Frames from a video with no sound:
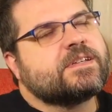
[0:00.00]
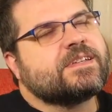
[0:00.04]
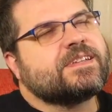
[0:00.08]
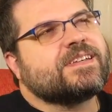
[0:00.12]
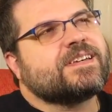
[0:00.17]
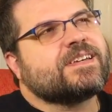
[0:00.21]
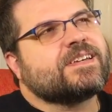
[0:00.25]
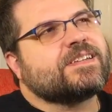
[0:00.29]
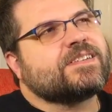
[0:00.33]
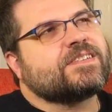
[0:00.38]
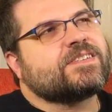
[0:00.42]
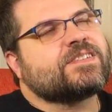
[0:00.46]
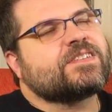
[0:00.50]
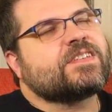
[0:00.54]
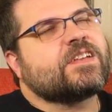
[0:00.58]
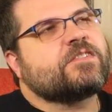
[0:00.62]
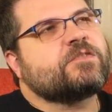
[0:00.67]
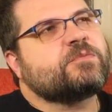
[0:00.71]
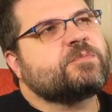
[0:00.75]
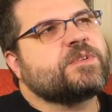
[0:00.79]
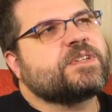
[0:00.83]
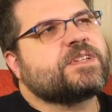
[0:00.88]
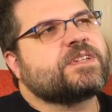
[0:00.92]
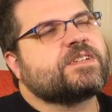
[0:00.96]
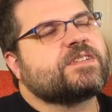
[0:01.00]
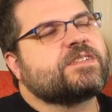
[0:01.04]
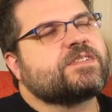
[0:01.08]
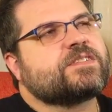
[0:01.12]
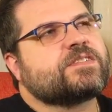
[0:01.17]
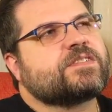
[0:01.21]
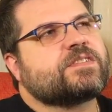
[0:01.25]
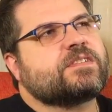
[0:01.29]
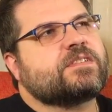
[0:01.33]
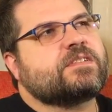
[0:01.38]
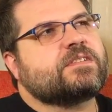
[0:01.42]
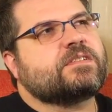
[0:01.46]
Yeah, it's tough
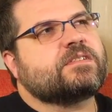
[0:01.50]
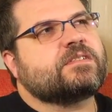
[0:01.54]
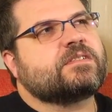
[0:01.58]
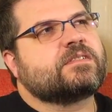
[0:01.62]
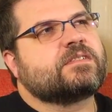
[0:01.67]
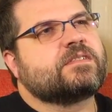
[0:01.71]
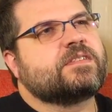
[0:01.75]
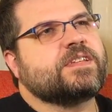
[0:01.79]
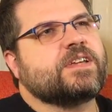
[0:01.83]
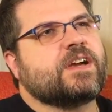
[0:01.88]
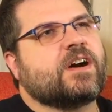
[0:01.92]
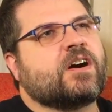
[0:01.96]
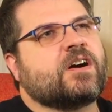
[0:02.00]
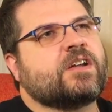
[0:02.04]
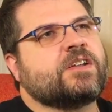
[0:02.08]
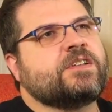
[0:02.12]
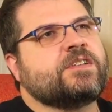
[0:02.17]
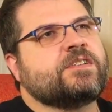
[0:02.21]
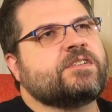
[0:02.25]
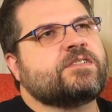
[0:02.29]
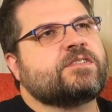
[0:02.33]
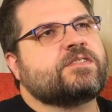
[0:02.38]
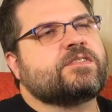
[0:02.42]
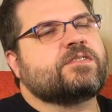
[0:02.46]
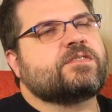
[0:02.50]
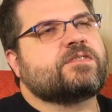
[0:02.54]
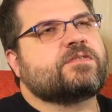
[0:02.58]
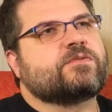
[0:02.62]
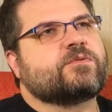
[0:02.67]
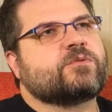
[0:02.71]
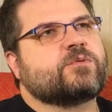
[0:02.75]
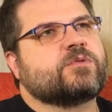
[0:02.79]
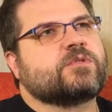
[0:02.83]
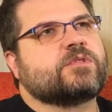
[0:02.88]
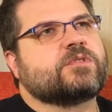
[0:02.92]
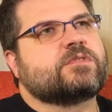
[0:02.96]
because the audiences
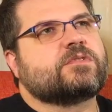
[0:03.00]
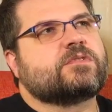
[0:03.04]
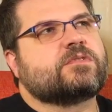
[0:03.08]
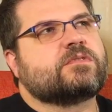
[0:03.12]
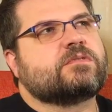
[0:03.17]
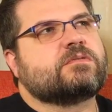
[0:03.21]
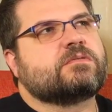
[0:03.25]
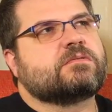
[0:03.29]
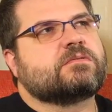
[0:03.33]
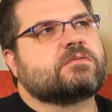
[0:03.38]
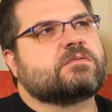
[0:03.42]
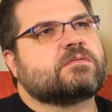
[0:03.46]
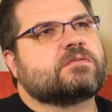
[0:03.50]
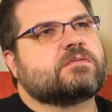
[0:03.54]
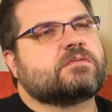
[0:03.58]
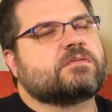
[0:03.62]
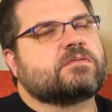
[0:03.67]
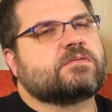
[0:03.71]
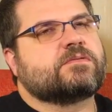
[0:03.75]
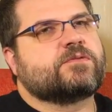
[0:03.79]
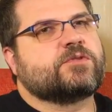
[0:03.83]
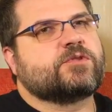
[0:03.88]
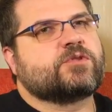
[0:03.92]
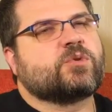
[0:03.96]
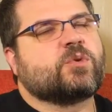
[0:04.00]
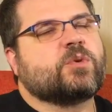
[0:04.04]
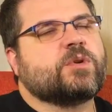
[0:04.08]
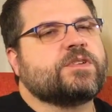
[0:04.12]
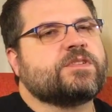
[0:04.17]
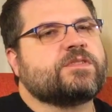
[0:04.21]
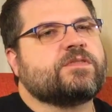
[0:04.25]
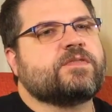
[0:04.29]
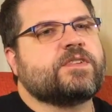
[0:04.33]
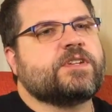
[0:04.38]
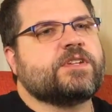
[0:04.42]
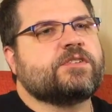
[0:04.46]
for
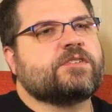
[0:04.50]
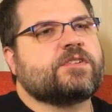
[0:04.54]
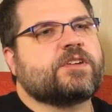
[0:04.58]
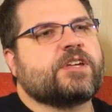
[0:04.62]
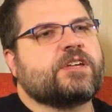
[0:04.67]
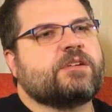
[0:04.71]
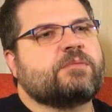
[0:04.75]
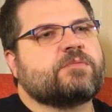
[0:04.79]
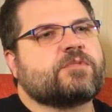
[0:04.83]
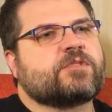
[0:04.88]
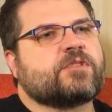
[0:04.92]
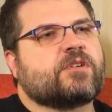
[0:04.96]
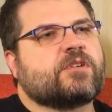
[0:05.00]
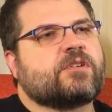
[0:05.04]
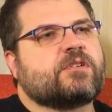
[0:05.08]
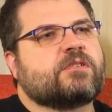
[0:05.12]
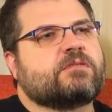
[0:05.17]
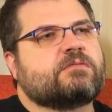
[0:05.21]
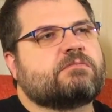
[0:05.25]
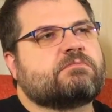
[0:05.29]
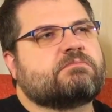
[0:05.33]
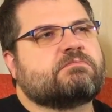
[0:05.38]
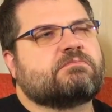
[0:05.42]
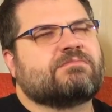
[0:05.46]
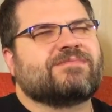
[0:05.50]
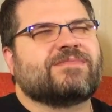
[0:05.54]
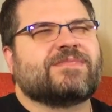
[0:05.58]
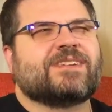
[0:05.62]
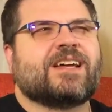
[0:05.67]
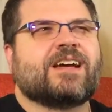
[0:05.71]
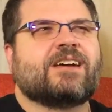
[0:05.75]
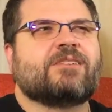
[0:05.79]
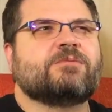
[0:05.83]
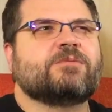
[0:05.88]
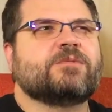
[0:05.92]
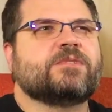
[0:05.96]
toys and video games are
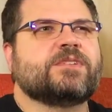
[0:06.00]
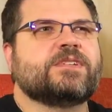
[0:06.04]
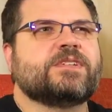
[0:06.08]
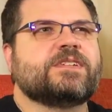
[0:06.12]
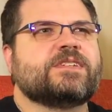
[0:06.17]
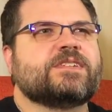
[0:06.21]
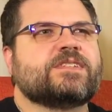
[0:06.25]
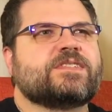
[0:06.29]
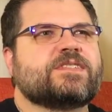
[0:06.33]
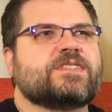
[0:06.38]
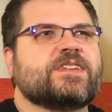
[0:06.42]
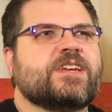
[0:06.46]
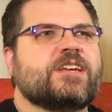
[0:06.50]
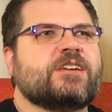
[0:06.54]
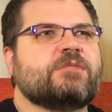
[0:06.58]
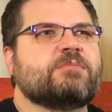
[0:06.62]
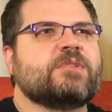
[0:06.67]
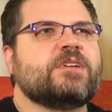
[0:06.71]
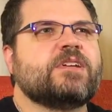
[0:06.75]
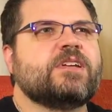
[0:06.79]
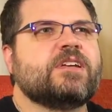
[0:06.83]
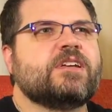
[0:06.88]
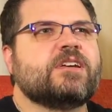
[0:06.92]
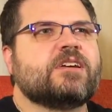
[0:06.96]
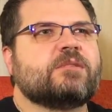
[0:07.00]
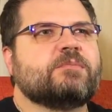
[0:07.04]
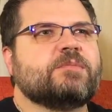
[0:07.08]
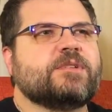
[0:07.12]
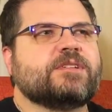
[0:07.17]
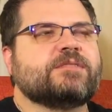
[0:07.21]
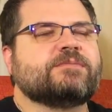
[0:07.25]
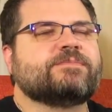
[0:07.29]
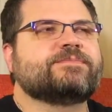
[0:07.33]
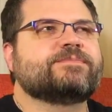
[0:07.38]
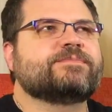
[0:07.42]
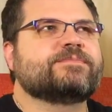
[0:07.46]
not really the same. I
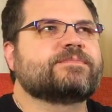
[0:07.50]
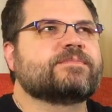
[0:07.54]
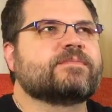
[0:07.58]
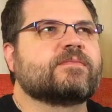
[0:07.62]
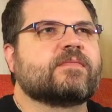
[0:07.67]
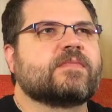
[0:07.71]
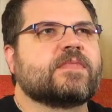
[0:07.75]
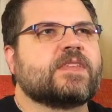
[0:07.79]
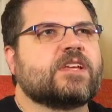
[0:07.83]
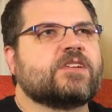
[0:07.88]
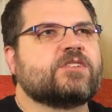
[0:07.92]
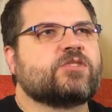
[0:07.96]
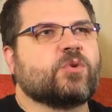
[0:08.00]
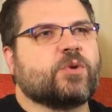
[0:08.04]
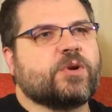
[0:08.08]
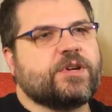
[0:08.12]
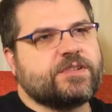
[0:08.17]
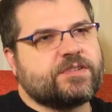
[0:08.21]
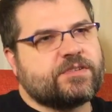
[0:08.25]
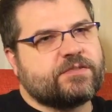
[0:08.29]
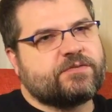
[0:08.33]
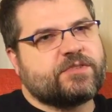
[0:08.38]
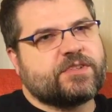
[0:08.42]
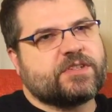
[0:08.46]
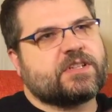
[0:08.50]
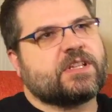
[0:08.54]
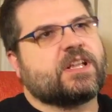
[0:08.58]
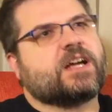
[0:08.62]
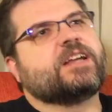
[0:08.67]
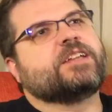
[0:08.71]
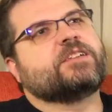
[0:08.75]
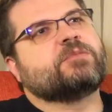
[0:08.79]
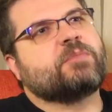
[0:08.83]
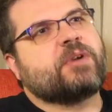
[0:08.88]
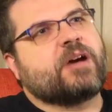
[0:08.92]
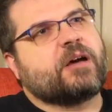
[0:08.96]
mean, toys have
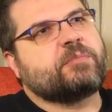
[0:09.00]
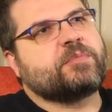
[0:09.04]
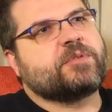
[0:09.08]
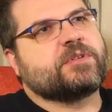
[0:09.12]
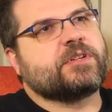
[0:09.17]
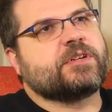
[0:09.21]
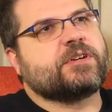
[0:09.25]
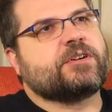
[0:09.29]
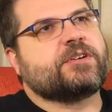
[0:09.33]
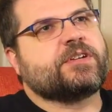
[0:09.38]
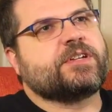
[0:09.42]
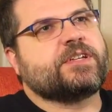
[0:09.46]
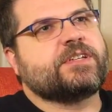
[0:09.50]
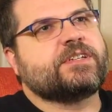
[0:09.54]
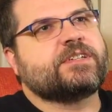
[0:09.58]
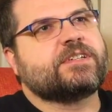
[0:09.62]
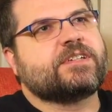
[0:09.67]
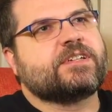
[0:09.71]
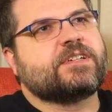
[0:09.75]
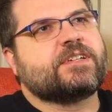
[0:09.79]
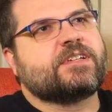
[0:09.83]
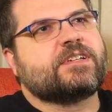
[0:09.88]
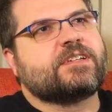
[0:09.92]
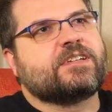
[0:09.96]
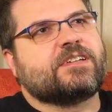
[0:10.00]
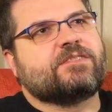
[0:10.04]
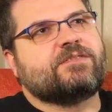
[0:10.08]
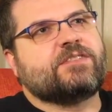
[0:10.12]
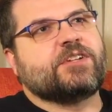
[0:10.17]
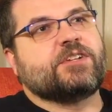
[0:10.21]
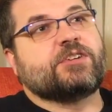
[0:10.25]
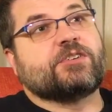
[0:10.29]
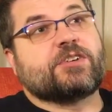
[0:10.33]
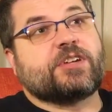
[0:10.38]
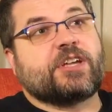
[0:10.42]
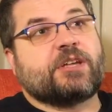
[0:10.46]
declined in popularity.
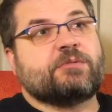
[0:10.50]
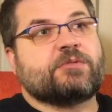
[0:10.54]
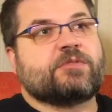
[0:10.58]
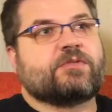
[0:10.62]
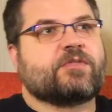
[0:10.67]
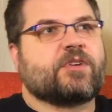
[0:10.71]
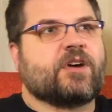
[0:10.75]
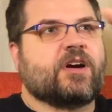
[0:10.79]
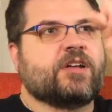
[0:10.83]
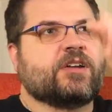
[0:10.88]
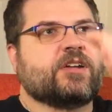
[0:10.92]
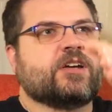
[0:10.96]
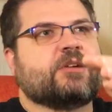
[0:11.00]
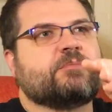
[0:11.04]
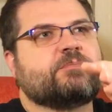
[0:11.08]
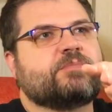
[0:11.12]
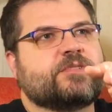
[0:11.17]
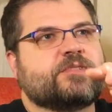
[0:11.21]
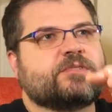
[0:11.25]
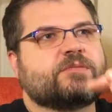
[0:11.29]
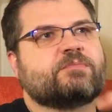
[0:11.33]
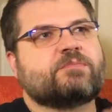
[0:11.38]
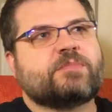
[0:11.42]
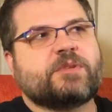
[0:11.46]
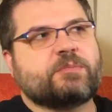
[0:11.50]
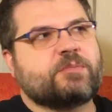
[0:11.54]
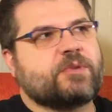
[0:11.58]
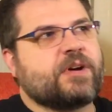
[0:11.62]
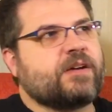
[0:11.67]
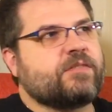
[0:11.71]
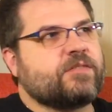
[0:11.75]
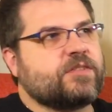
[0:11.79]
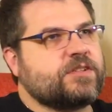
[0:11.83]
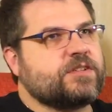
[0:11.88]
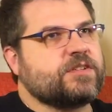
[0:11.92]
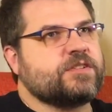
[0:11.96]
Video games have gone up as people
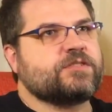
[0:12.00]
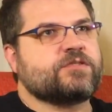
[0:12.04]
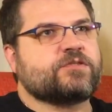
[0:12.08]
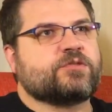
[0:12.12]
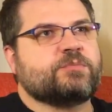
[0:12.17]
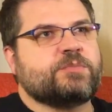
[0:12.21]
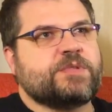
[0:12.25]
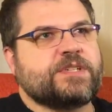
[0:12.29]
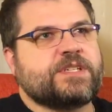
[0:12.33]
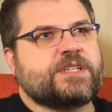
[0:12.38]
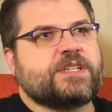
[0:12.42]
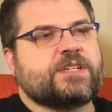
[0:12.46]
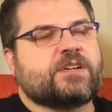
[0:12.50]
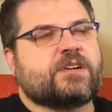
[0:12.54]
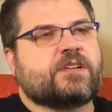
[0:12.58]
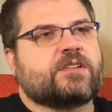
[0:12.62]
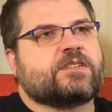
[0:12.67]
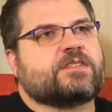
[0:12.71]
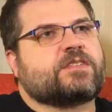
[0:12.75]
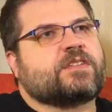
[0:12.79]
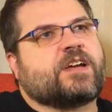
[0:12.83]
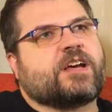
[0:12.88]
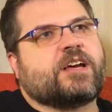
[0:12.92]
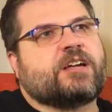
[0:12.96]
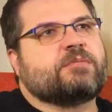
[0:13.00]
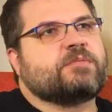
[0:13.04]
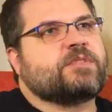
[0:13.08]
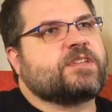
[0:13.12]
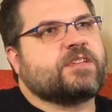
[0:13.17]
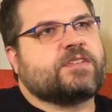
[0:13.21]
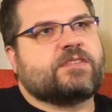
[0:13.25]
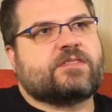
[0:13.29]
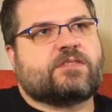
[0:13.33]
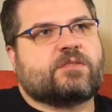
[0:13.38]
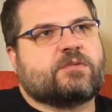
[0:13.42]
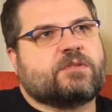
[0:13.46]
have the digital media all the time.
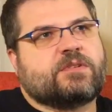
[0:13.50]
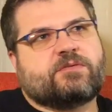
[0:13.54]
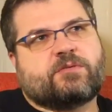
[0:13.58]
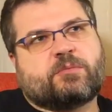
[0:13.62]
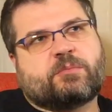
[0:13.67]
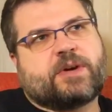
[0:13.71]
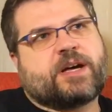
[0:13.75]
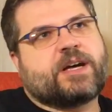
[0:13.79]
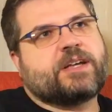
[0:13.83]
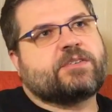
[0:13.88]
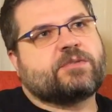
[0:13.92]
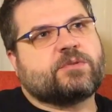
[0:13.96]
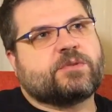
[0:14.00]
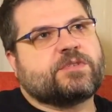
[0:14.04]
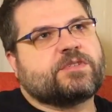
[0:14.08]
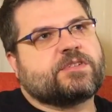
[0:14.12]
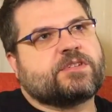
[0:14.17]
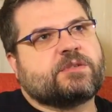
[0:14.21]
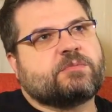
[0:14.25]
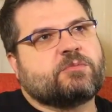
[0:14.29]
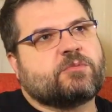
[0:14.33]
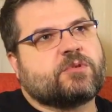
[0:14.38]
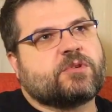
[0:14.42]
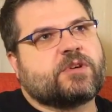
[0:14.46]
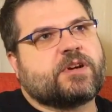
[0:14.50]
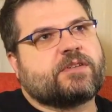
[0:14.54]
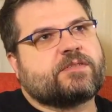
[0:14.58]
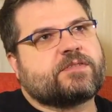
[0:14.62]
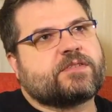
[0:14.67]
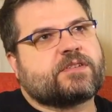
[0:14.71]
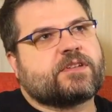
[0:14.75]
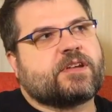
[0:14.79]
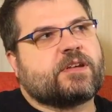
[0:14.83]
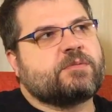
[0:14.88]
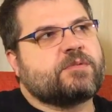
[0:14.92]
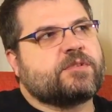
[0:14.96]
Kids don't even buy toys anymore half
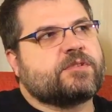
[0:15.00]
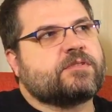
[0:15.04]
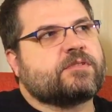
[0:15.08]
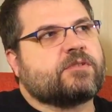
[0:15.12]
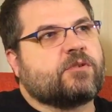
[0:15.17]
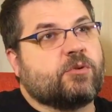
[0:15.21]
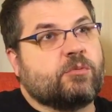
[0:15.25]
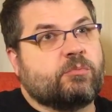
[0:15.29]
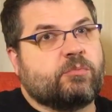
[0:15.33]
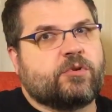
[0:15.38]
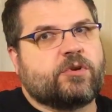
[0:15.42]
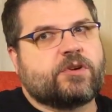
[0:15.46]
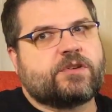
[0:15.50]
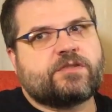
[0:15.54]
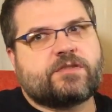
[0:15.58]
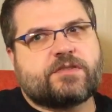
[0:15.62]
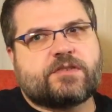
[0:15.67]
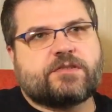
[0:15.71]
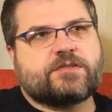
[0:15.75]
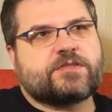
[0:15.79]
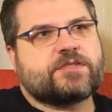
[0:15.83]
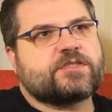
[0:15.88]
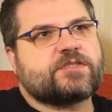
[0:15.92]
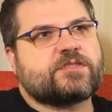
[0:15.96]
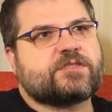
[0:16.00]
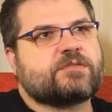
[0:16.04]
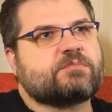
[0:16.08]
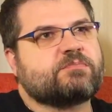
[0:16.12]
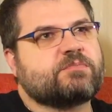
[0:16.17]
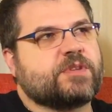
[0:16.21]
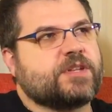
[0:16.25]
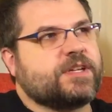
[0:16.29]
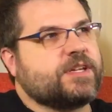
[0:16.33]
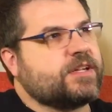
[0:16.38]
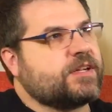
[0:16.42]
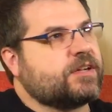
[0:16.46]
the time, or books. They're just
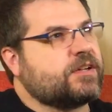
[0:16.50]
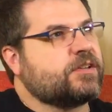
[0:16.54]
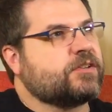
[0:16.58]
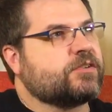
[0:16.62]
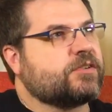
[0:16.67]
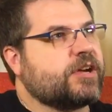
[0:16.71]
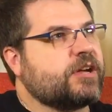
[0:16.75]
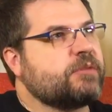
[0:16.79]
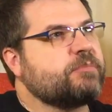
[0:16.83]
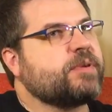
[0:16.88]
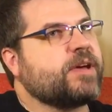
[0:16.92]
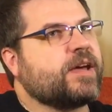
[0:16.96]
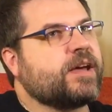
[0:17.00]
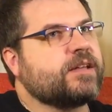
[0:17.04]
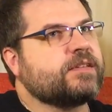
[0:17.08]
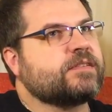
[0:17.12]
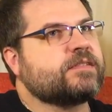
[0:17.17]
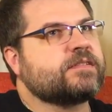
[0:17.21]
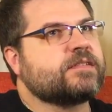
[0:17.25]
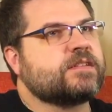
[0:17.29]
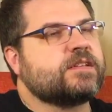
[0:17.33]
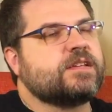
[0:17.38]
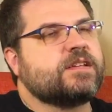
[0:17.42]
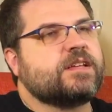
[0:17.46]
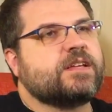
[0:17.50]
playing on their iPads.